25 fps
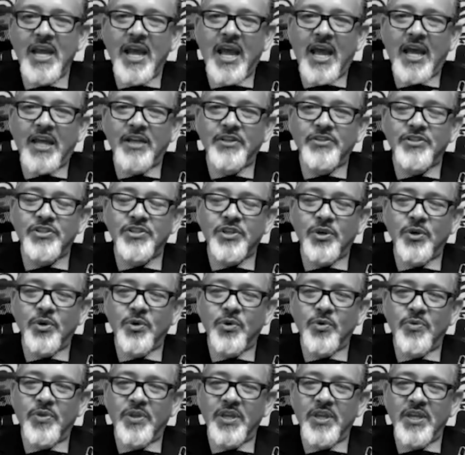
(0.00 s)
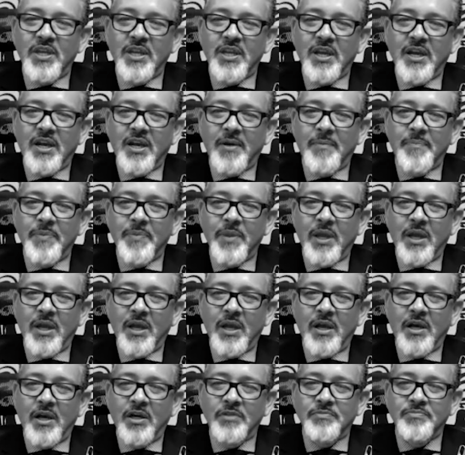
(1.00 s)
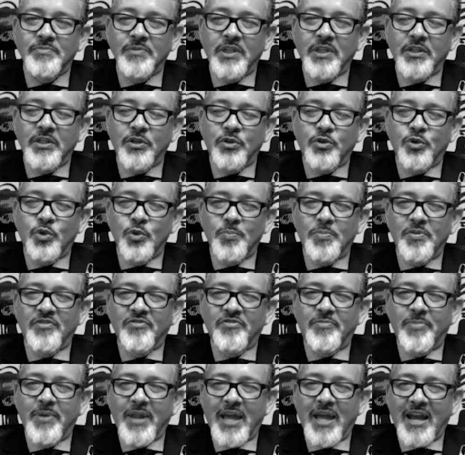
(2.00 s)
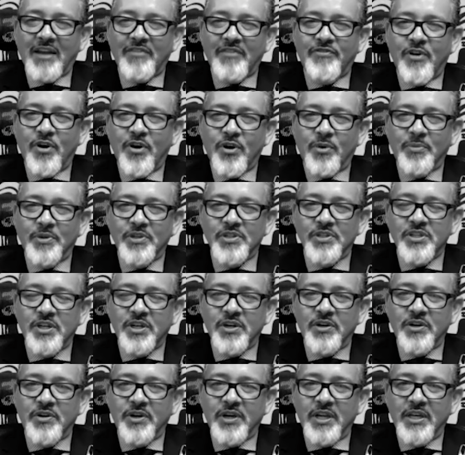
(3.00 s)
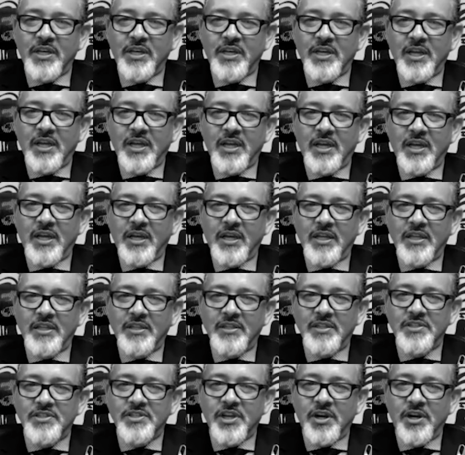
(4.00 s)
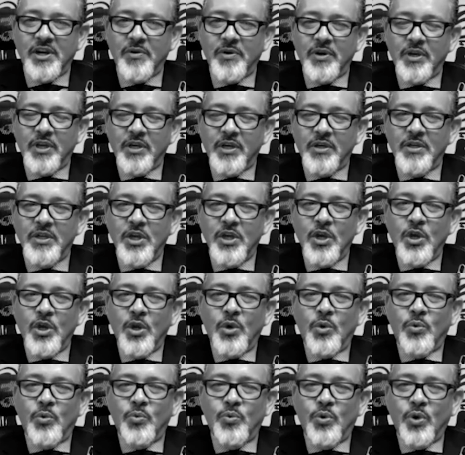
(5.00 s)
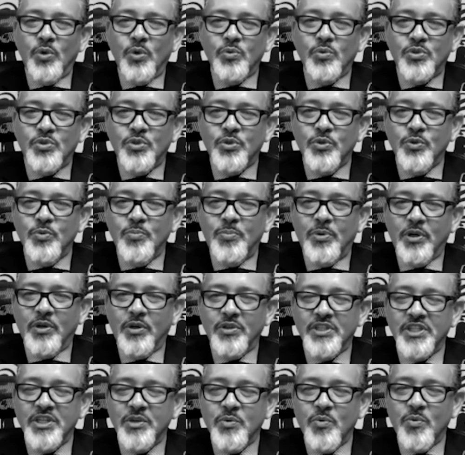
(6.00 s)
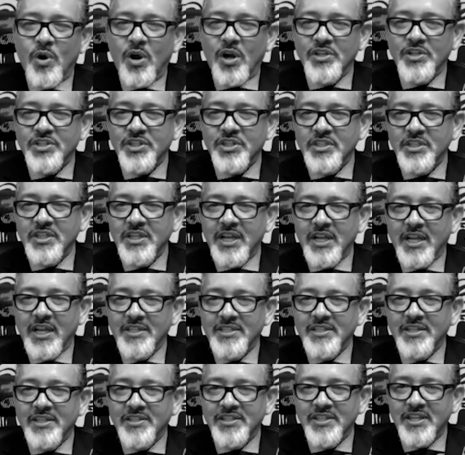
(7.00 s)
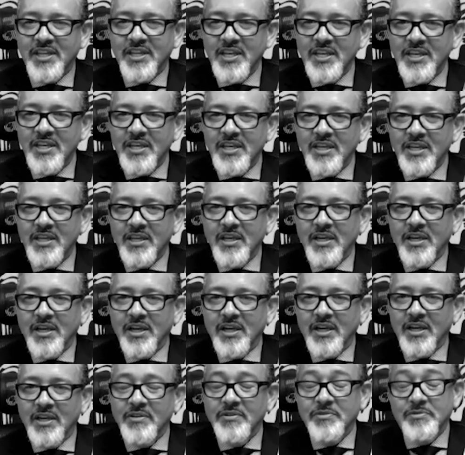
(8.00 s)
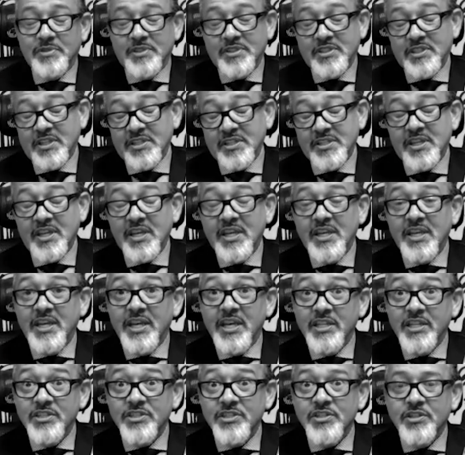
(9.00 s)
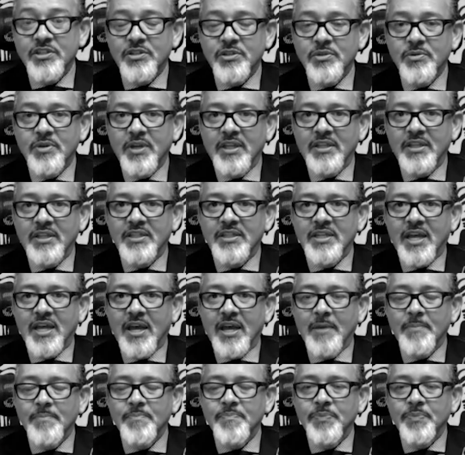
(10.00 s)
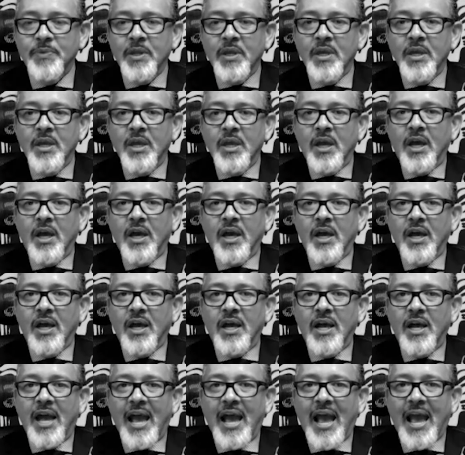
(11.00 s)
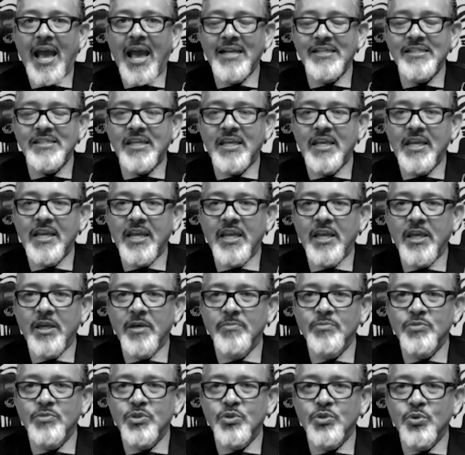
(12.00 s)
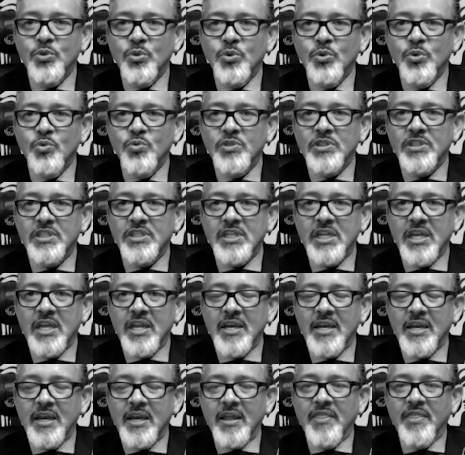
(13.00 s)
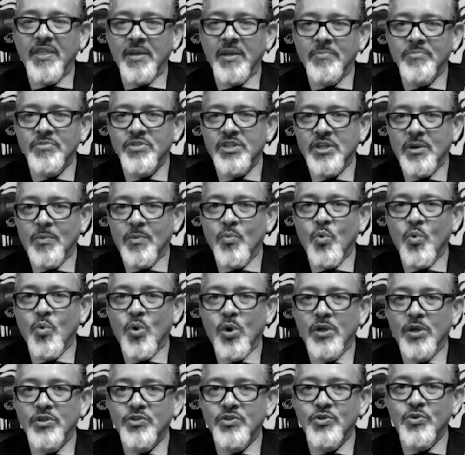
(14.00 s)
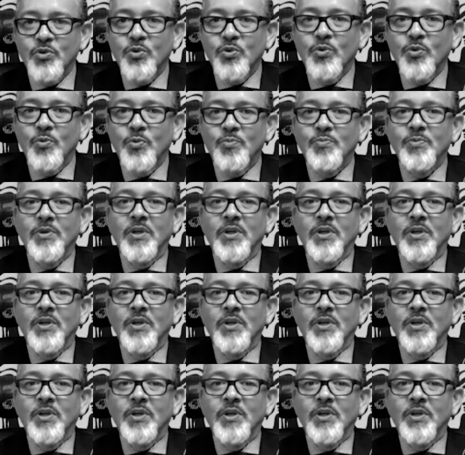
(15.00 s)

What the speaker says: And so a group of Black farmers here in this area wrote to Booker T. Washington at Tuskegee Institute at the time, asking him to send them someone to